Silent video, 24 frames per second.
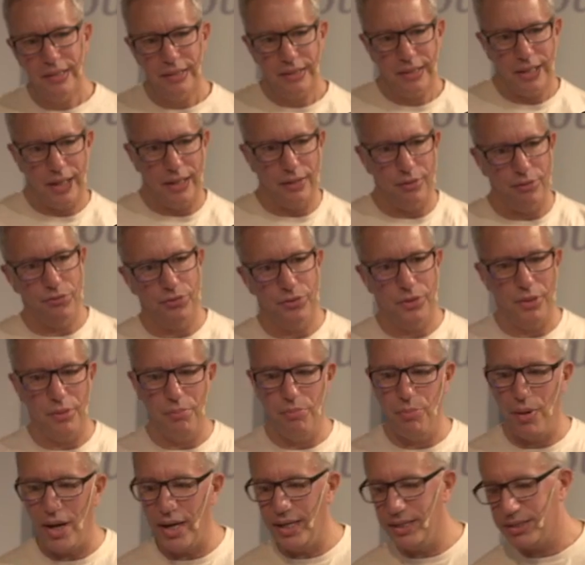kind of the
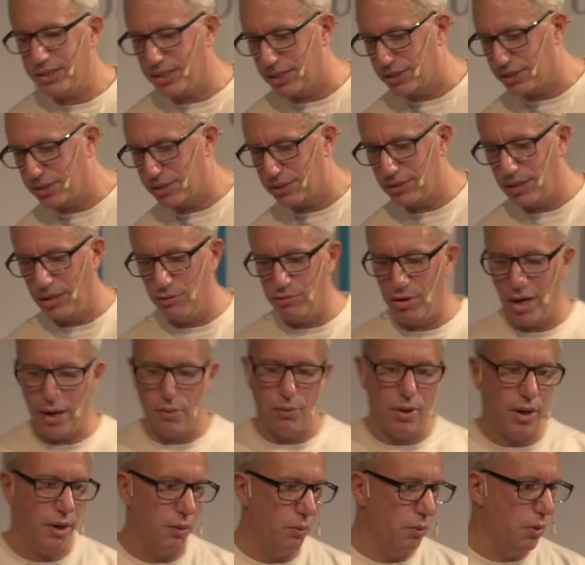basis of how
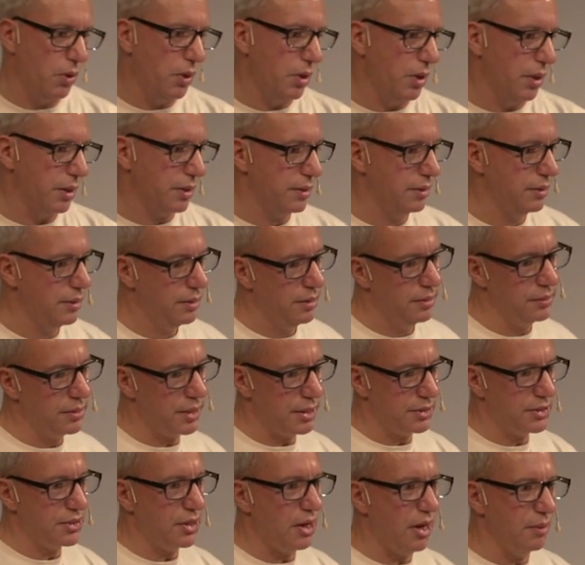I work.
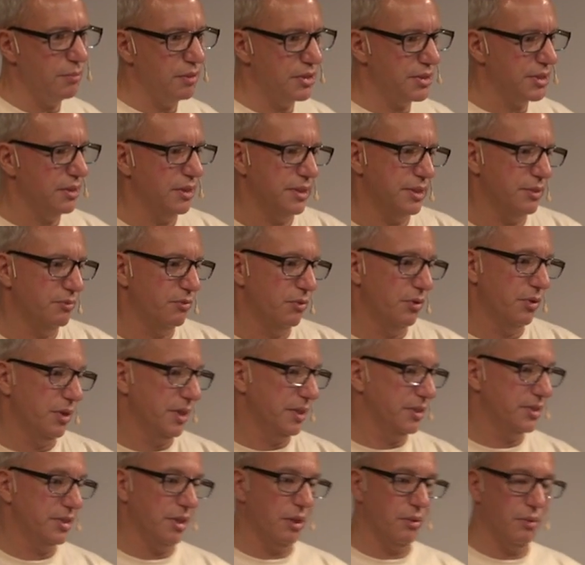That timer still isn't
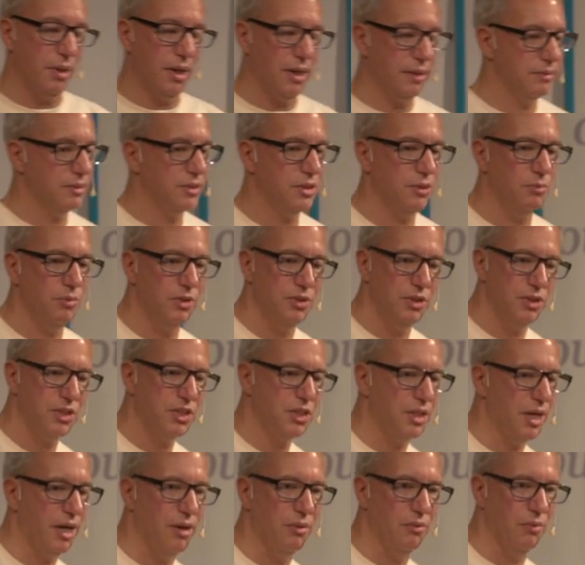running, so someone just
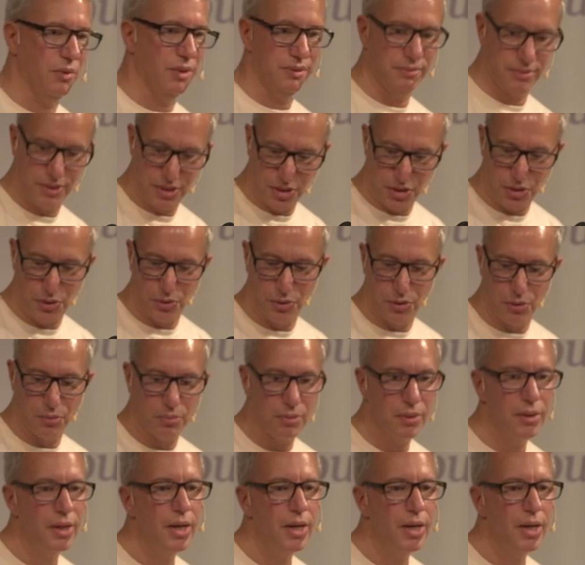shout when to shut up.